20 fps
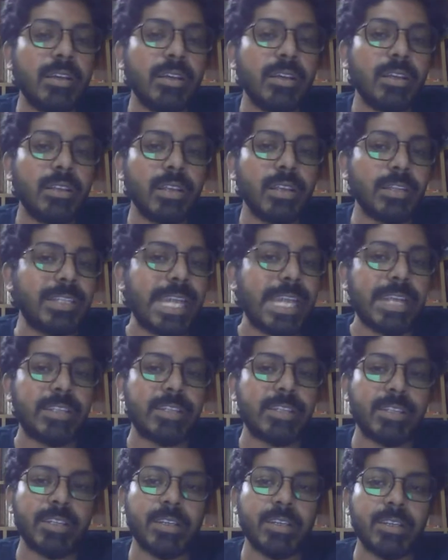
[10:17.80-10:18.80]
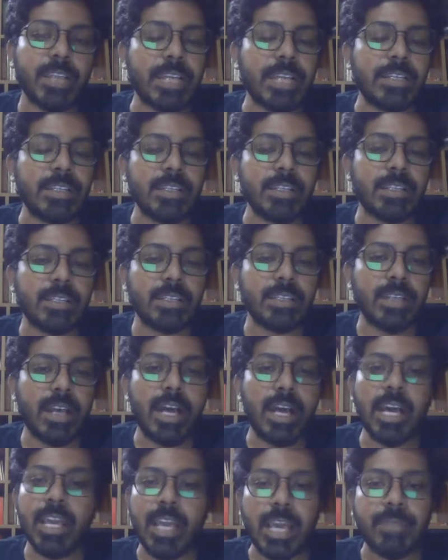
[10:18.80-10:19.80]
the text, that is,
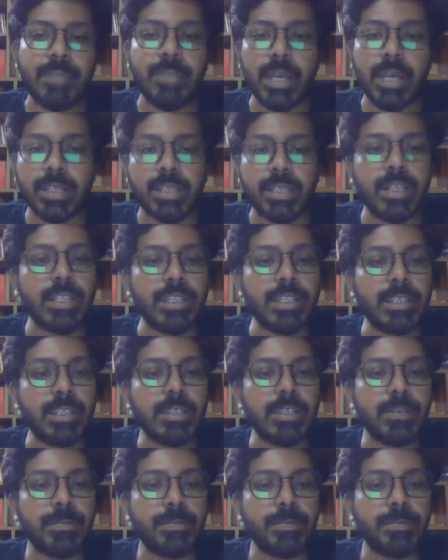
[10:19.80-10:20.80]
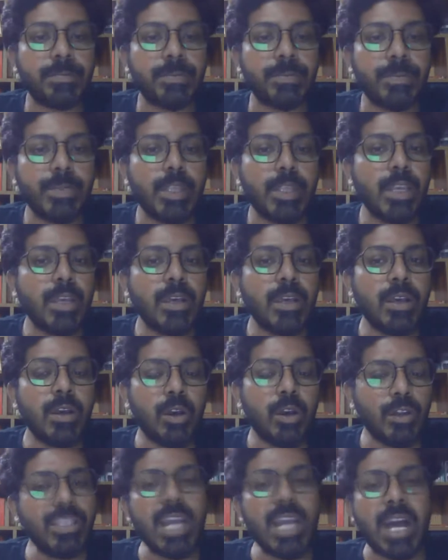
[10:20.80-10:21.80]
I am a Dalit.
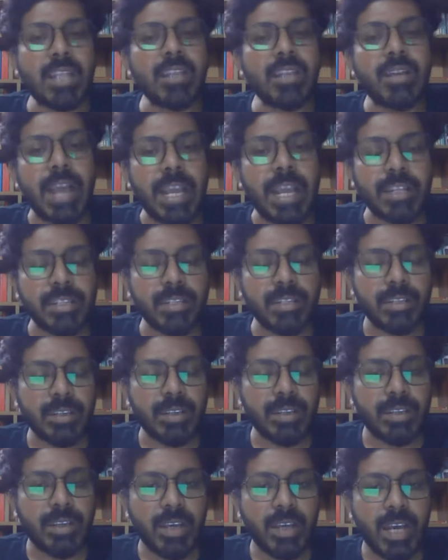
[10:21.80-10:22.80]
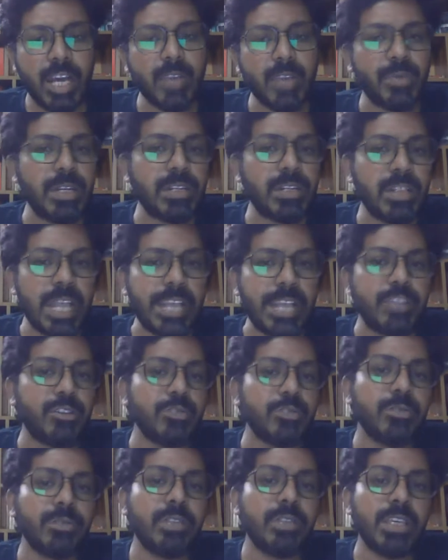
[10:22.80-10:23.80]
On the other hand, I would like
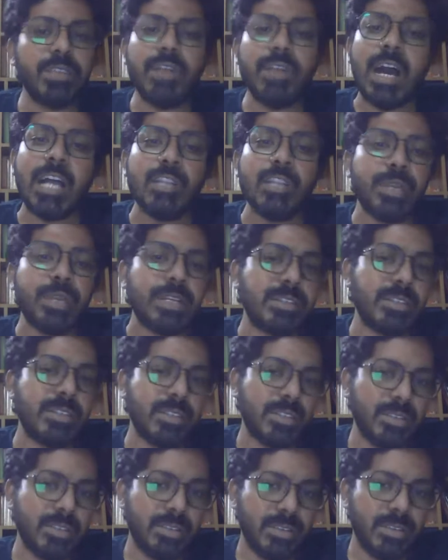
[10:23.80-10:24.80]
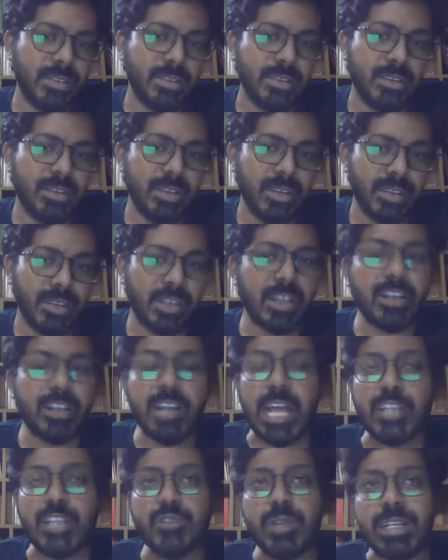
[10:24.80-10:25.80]
to evaluate the
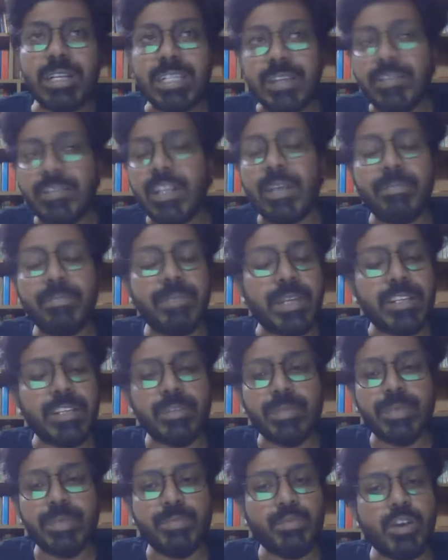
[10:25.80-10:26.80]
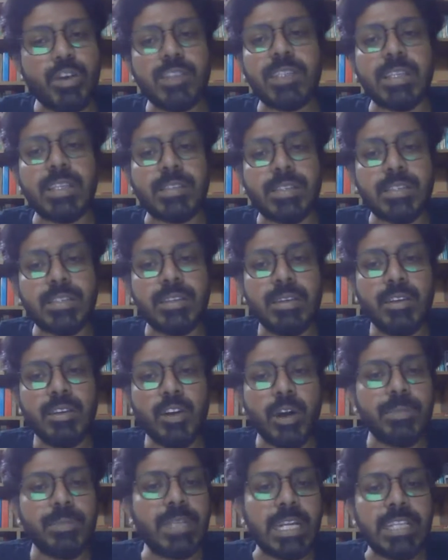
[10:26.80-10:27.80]
gradual development of the process
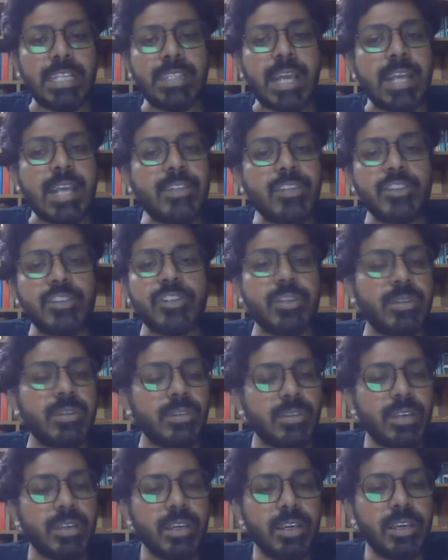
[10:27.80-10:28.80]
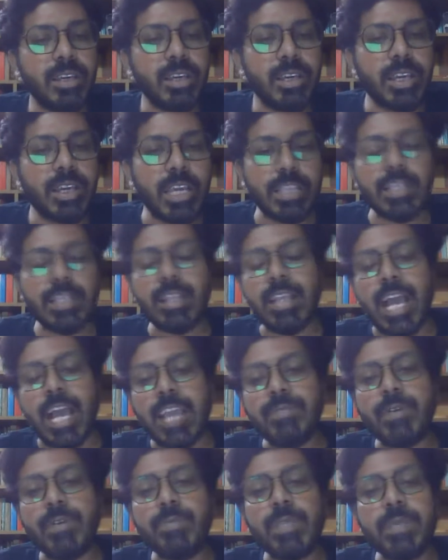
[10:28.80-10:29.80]
of Dalitization in the
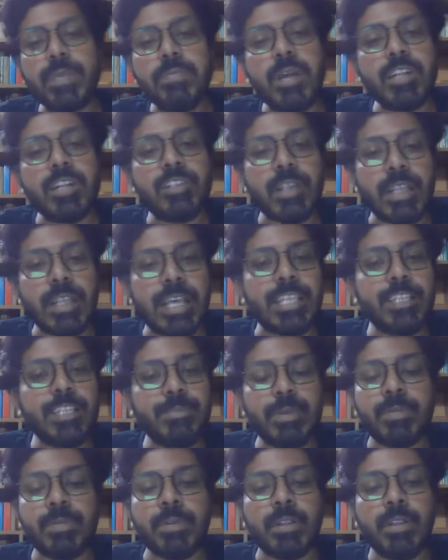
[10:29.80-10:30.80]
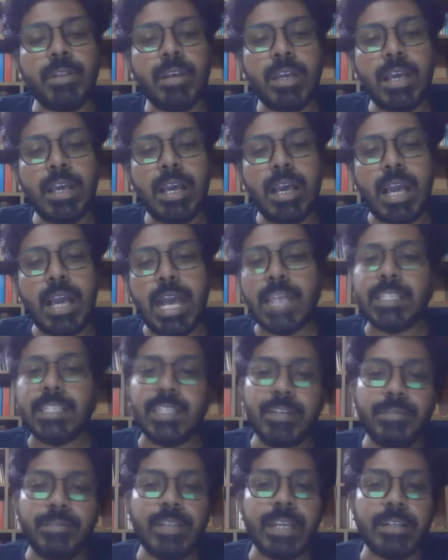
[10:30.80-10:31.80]
life of the marginalized people as
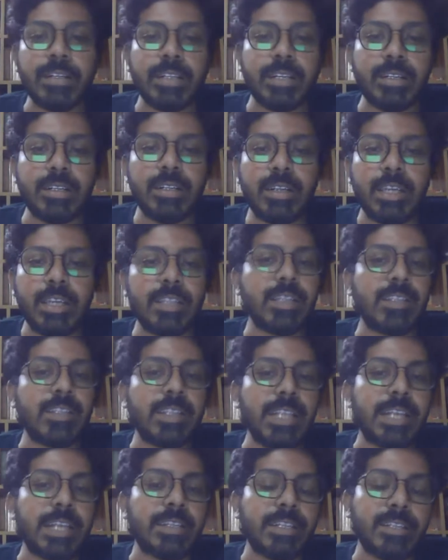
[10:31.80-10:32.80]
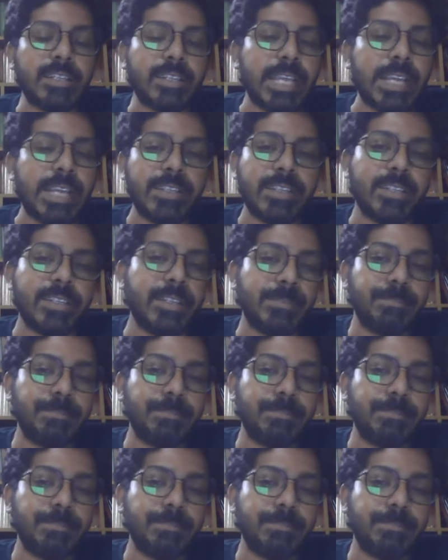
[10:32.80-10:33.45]
reflected in the selected text.